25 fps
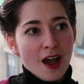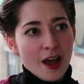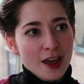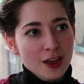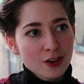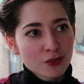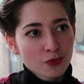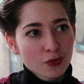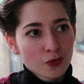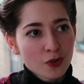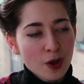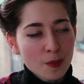
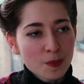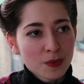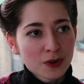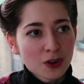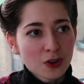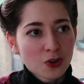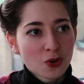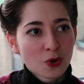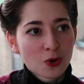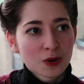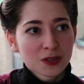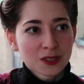I grew up in
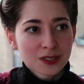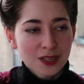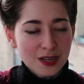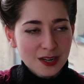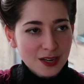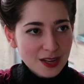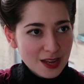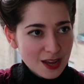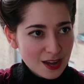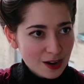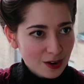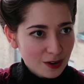a
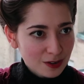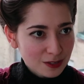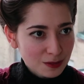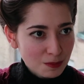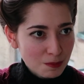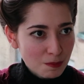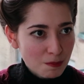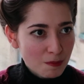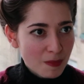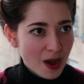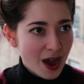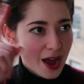corset, here's
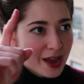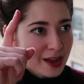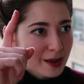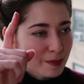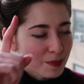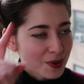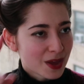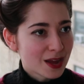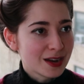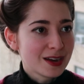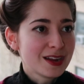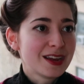my
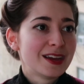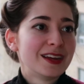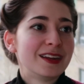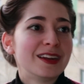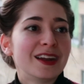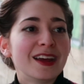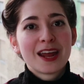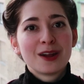opinion.